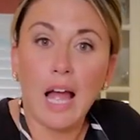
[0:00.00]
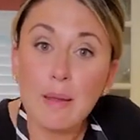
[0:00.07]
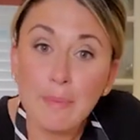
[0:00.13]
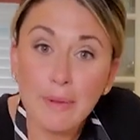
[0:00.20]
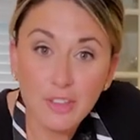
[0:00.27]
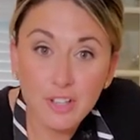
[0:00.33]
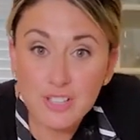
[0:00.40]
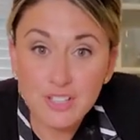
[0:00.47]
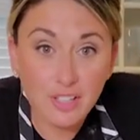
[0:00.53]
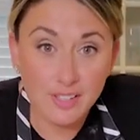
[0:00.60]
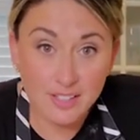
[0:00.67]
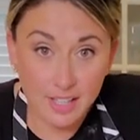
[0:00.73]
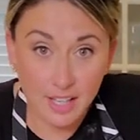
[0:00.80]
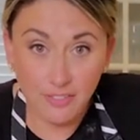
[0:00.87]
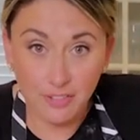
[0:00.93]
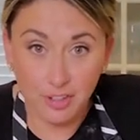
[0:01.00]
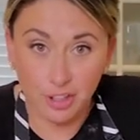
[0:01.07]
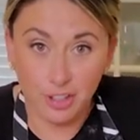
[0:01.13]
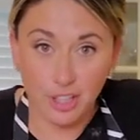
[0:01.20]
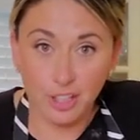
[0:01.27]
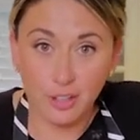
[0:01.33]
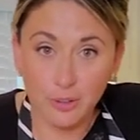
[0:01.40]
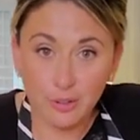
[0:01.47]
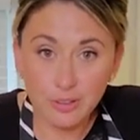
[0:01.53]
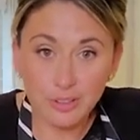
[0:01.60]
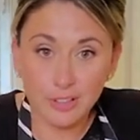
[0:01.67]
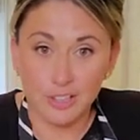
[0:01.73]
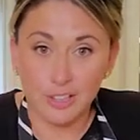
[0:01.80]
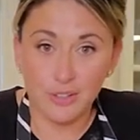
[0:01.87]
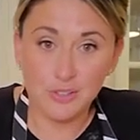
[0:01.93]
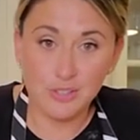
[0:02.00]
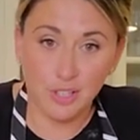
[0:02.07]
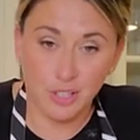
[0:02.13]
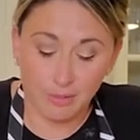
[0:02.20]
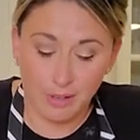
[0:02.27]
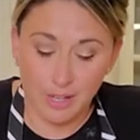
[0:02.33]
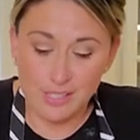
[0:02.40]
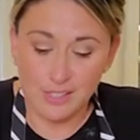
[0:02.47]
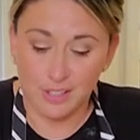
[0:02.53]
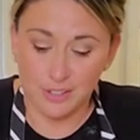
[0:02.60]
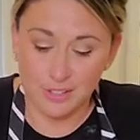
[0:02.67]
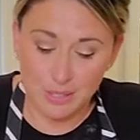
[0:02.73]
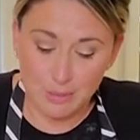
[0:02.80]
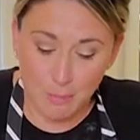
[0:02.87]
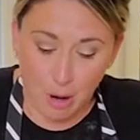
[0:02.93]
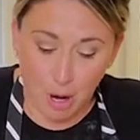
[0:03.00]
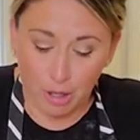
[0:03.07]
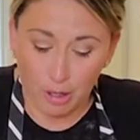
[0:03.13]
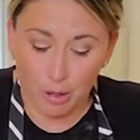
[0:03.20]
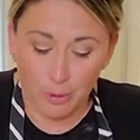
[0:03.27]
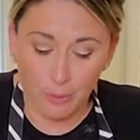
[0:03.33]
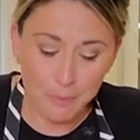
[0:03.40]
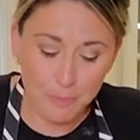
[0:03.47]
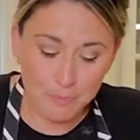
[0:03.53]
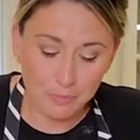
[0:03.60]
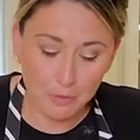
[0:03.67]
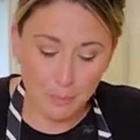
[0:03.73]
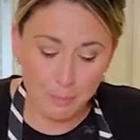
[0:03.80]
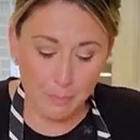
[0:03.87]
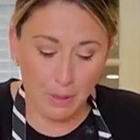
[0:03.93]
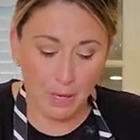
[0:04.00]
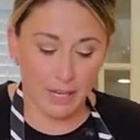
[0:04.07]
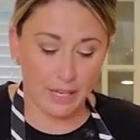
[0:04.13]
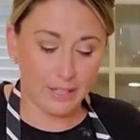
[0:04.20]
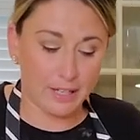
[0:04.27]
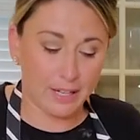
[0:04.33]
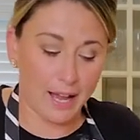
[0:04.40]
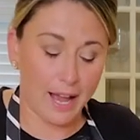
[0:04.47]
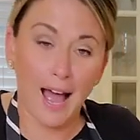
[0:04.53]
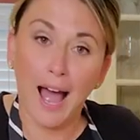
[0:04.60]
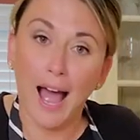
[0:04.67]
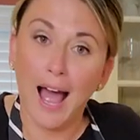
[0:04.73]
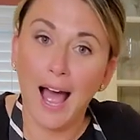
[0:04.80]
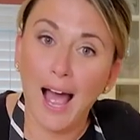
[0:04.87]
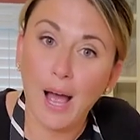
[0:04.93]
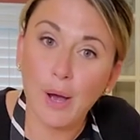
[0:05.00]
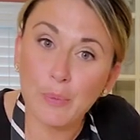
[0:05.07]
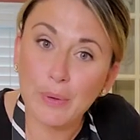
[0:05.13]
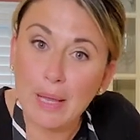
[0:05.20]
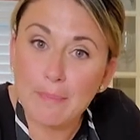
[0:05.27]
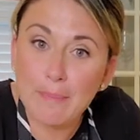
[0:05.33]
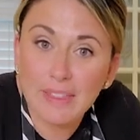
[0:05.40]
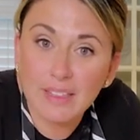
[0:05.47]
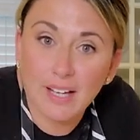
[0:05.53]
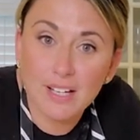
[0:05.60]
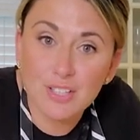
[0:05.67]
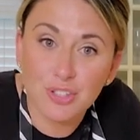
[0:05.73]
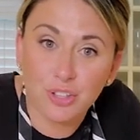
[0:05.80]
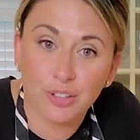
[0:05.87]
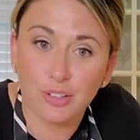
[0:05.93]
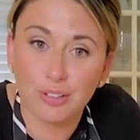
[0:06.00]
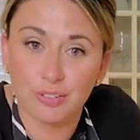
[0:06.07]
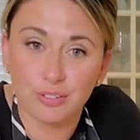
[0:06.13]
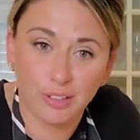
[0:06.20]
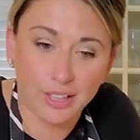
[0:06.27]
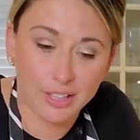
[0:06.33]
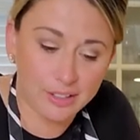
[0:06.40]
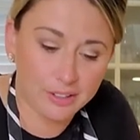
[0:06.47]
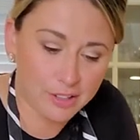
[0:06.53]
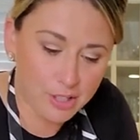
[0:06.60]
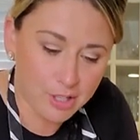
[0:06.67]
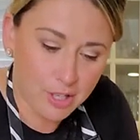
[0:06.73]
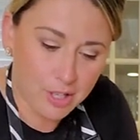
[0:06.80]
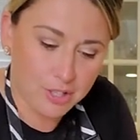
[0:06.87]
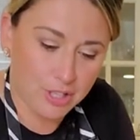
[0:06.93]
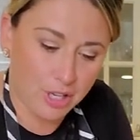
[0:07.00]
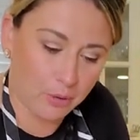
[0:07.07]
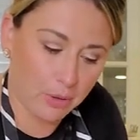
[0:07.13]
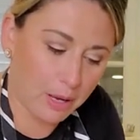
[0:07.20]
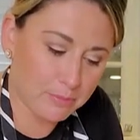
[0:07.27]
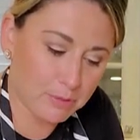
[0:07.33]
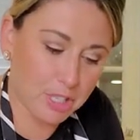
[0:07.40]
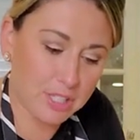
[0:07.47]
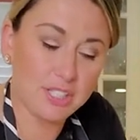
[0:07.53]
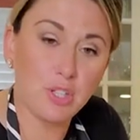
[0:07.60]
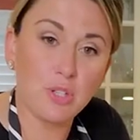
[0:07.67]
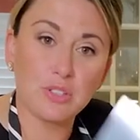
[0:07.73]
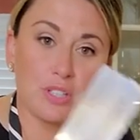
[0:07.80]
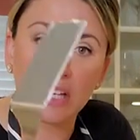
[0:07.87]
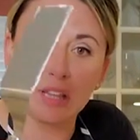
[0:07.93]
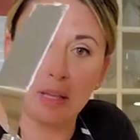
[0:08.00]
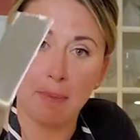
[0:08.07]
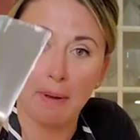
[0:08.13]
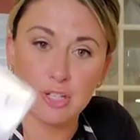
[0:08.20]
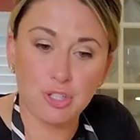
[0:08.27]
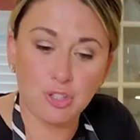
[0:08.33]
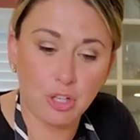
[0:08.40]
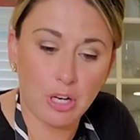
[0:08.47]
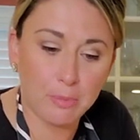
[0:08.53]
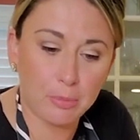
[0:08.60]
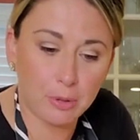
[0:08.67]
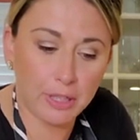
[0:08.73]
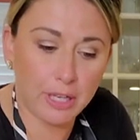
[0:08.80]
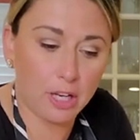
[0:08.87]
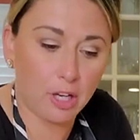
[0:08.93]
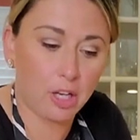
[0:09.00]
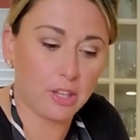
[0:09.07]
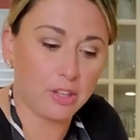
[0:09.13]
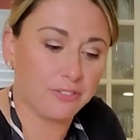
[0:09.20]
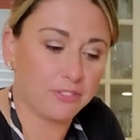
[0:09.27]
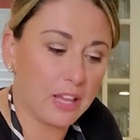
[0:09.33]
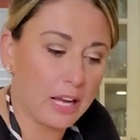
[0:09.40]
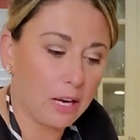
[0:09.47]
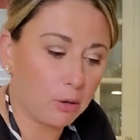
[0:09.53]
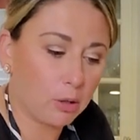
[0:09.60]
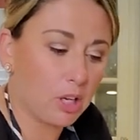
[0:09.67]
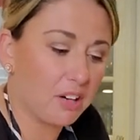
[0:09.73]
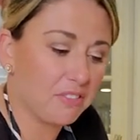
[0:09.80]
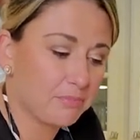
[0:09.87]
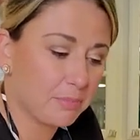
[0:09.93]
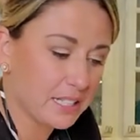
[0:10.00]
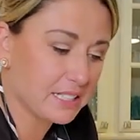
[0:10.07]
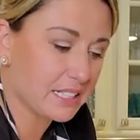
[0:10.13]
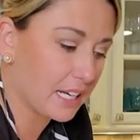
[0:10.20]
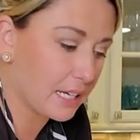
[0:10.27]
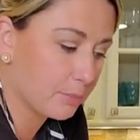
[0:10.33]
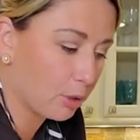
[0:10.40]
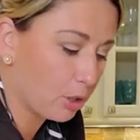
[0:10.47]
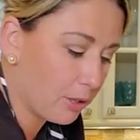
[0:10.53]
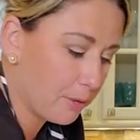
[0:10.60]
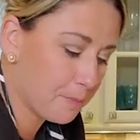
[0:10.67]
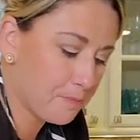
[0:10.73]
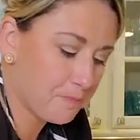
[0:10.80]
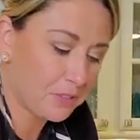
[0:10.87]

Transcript: I mean, there's still stuff to do. The dough's gonna rest till tomorrow, but we gotta make the custard, right? So I'm just using the bench scraper to get all the flour off my table.